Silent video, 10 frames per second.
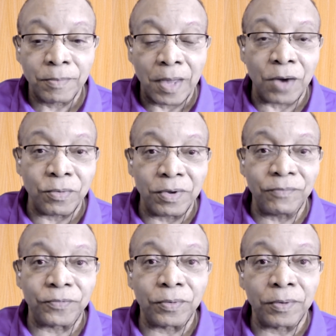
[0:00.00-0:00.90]

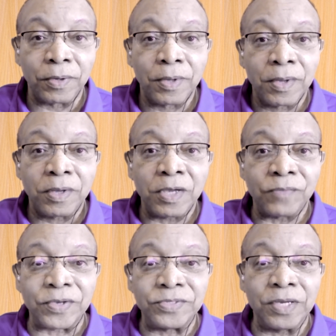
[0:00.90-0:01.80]
However,
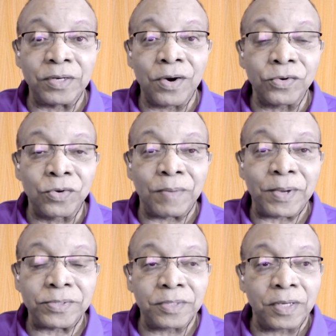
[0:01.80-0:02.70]
if I see an article, I
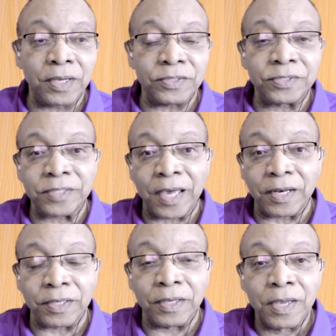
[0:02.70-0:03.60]
might say, hey,
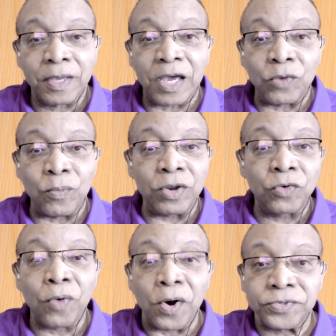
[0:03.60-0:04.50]
Sally, I read
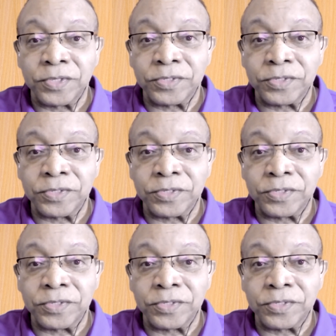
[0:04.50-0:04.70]
across this